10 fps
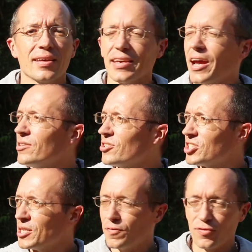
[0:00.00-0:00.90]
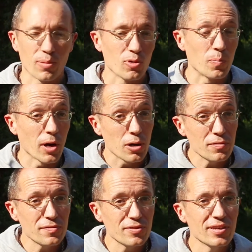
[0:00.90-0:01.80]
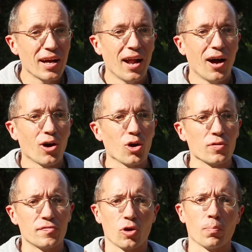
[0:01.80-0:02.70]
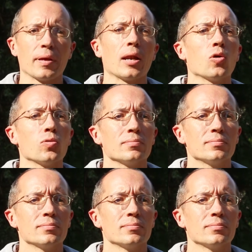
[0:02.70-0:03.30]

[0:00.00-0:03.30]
The energy from above or from below?